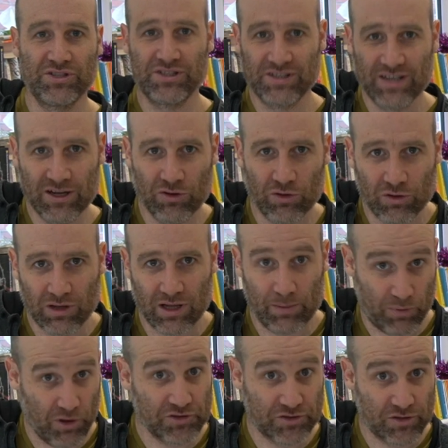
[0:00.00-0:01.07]
single
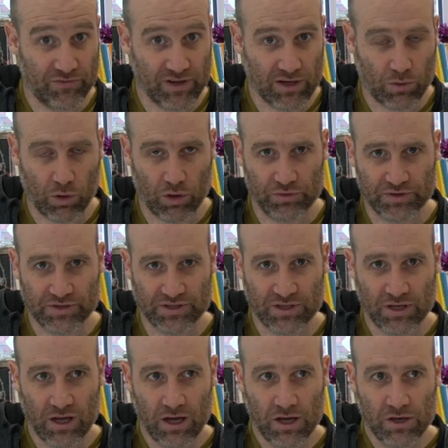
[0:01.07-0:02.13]
apostrophe
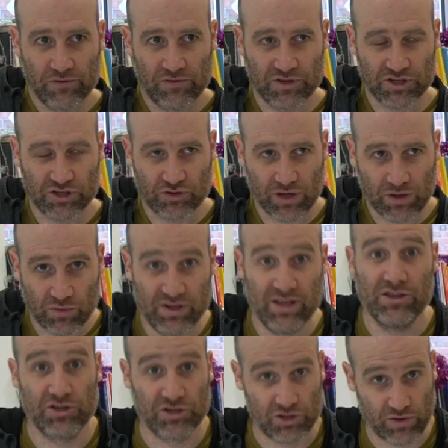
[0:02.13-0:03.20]
quotes for the string
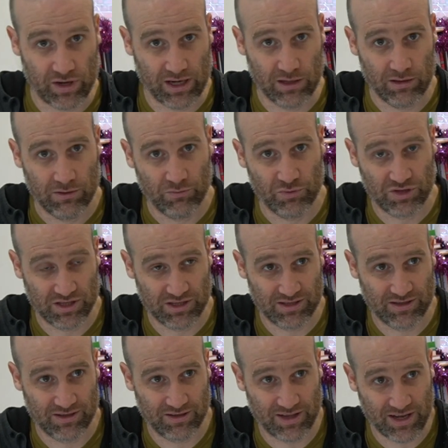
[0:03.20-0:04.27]
within the string, which
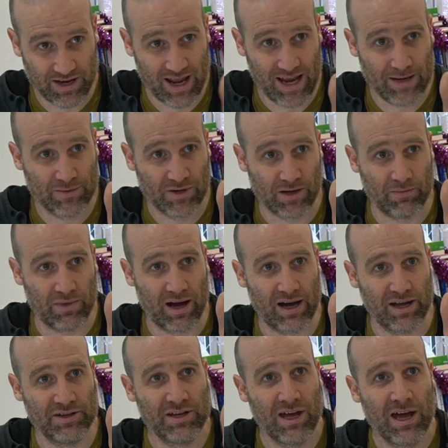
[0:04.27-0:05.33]
is the name
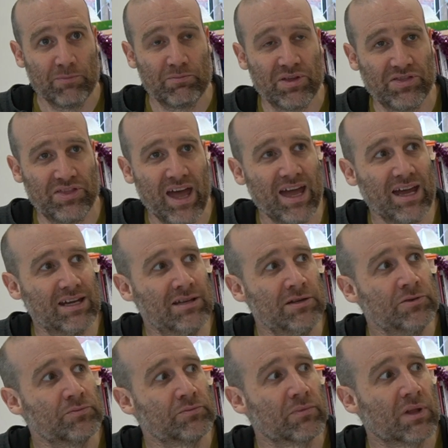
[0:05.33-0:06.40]
command, but
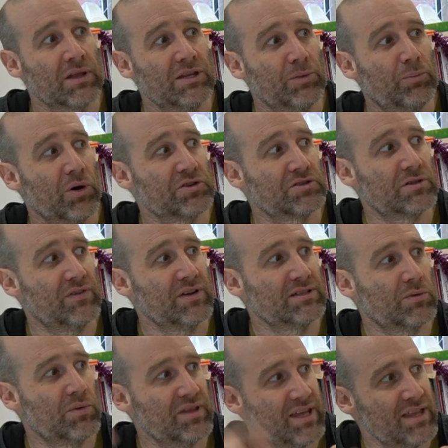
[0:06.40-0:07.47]
then the apostrophes
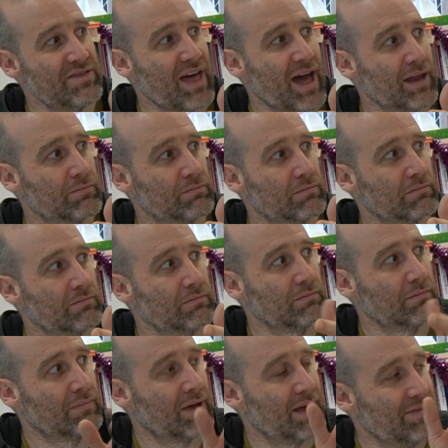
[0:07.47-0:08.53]
are within that,
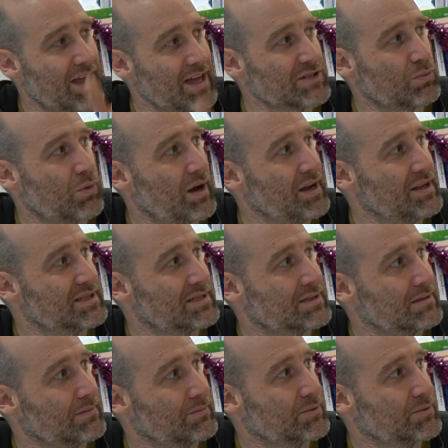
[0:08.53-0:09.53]
and that's why it's,